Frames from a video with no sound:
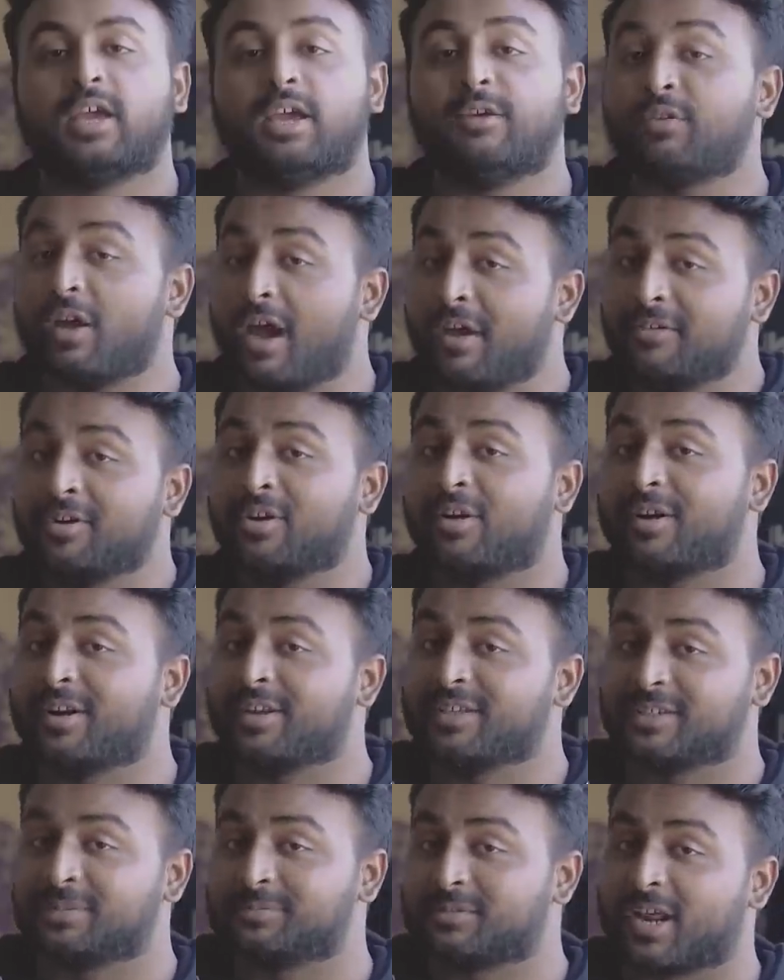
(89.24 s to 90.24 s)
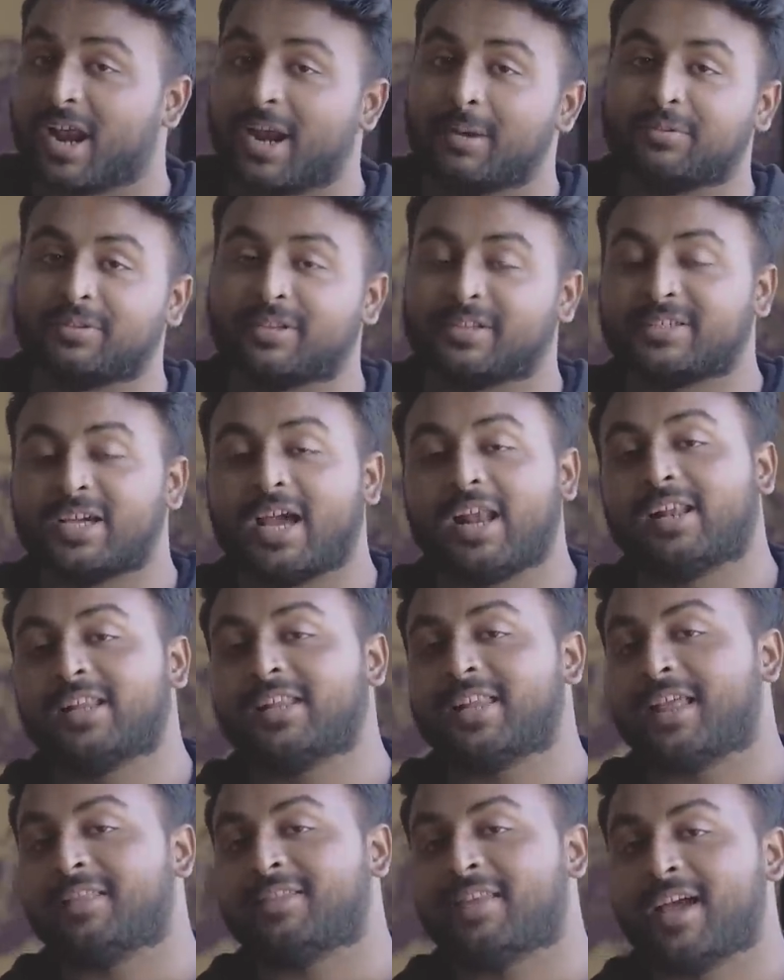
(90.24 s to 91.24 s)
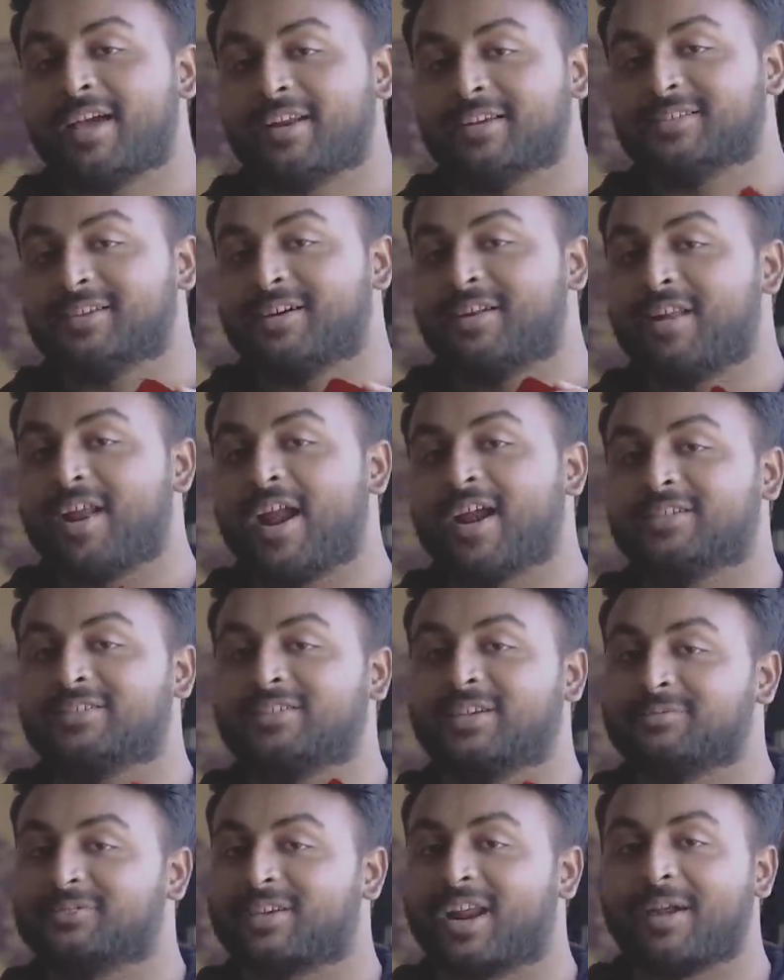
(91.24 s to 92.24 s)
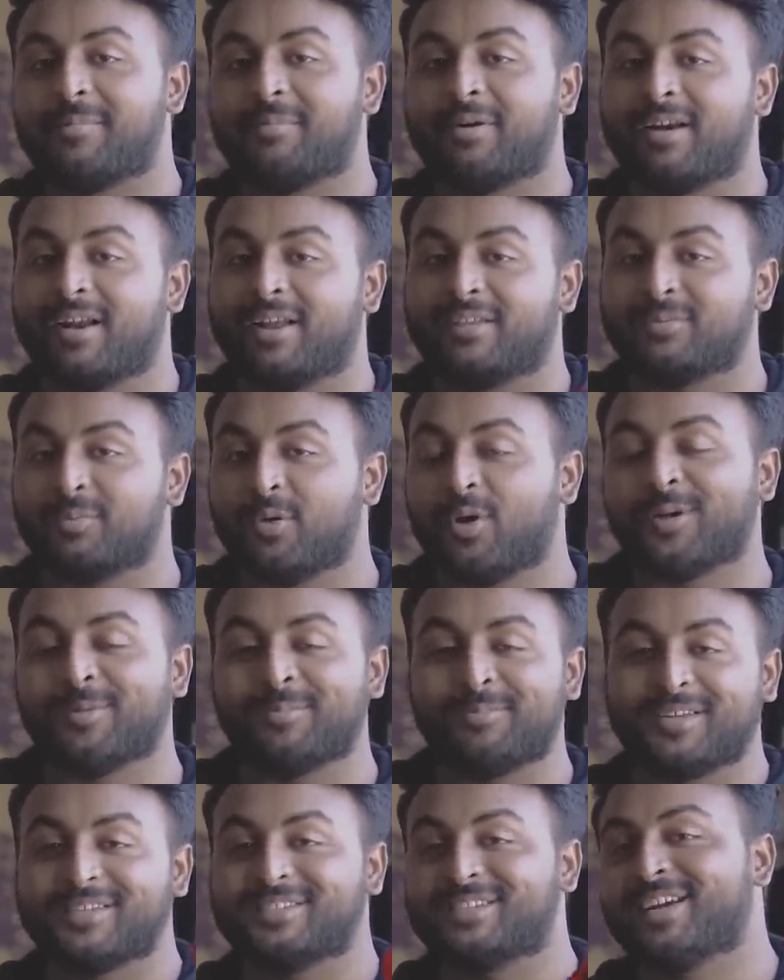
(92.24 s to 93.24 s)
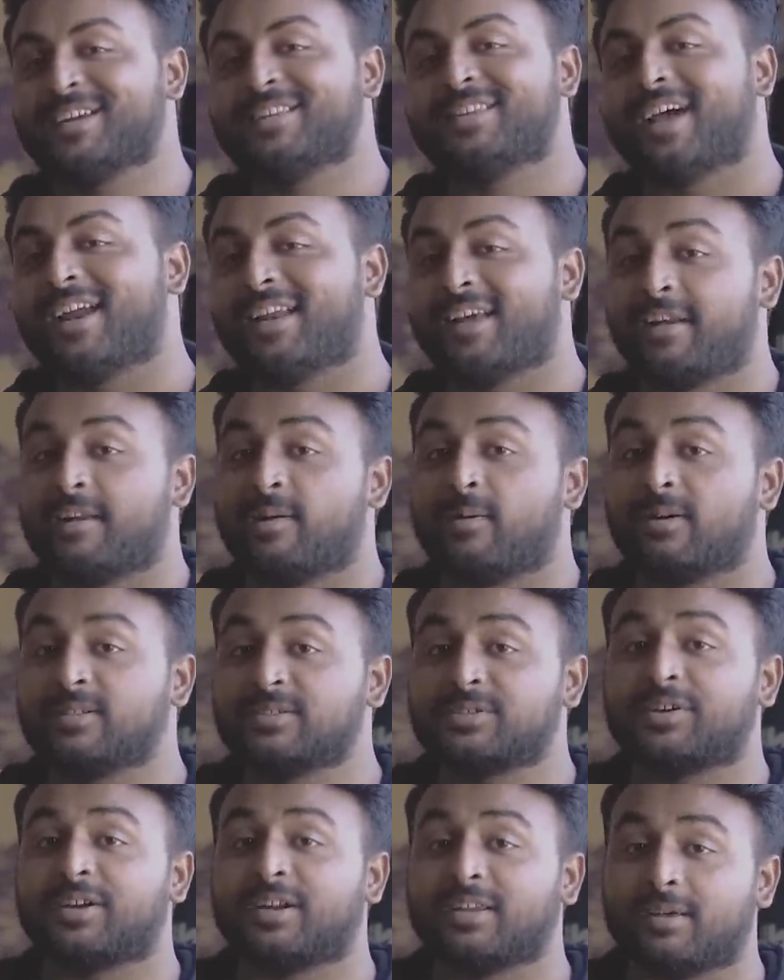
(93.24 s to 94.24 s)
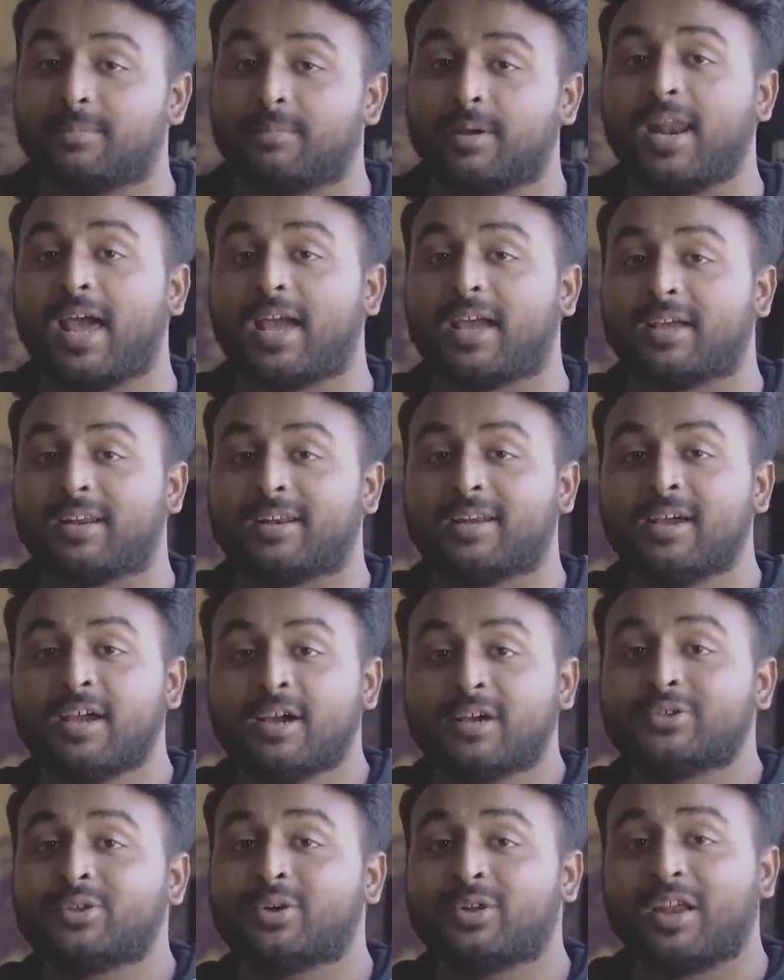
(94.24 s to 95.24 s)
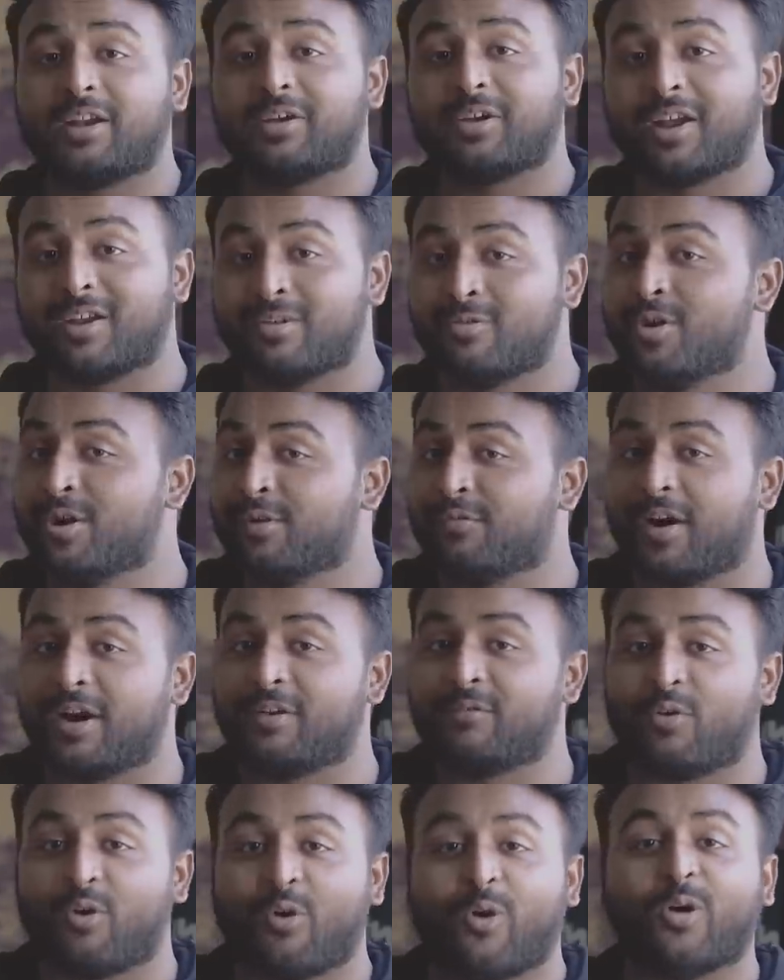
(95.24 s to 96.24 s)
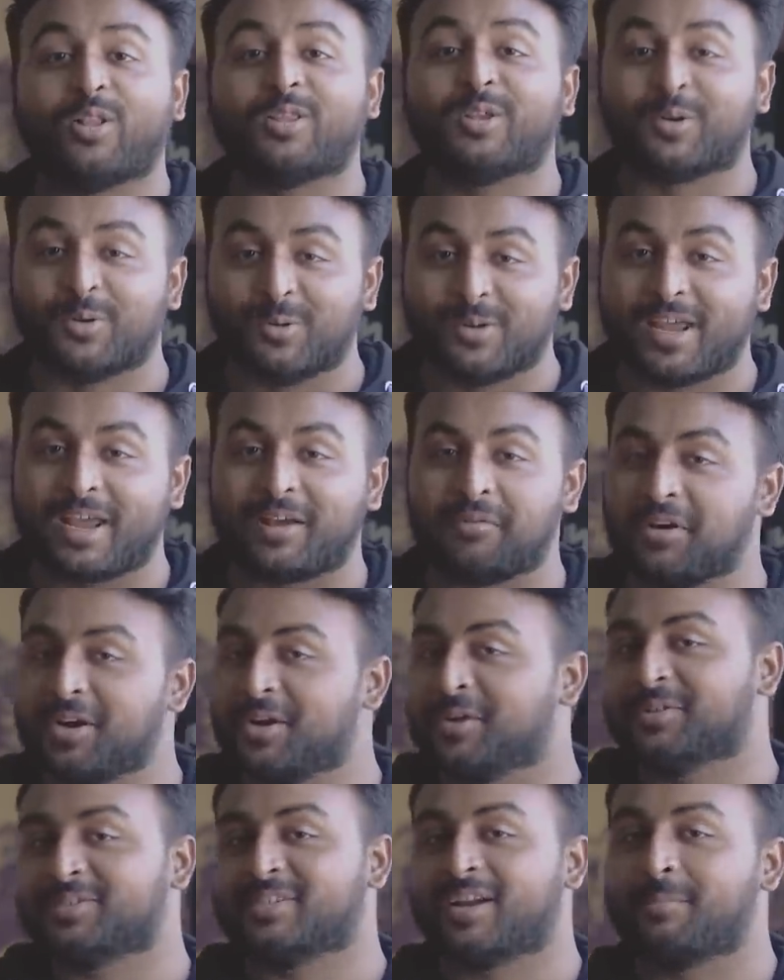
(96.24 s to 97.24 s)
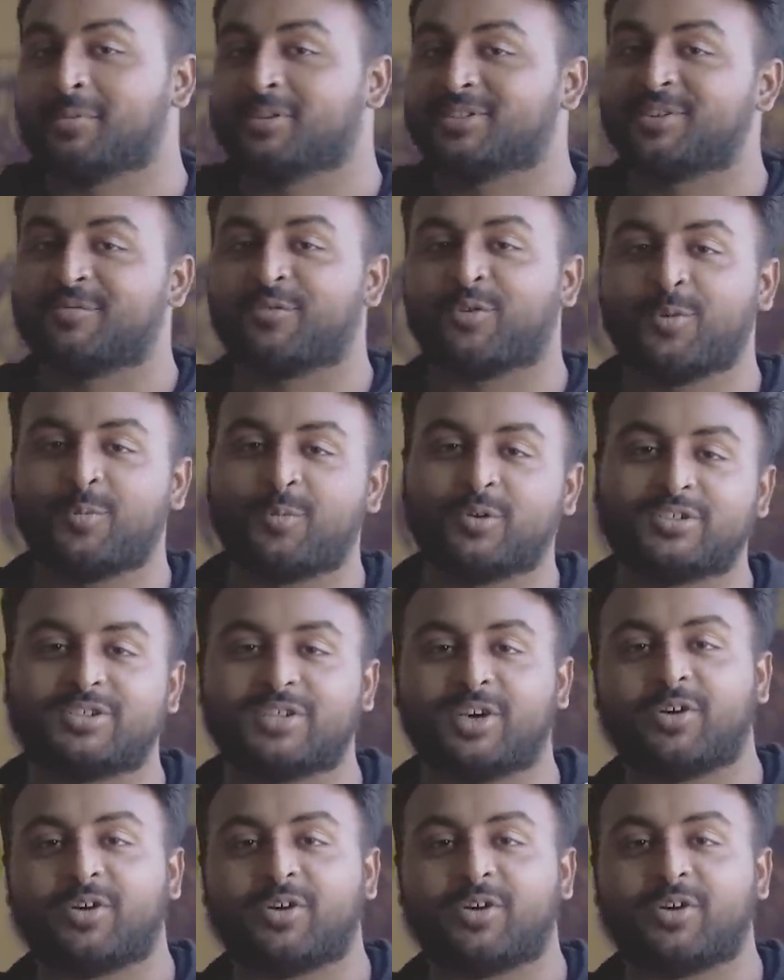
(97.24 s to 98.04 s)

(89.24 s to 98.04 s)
If you haven't already subscribed to the channel, then there is a red subscribe button at the bottom. Please hit that and also hit the bell icon so that you get notified for all the cool tech videos that Mr Phone puts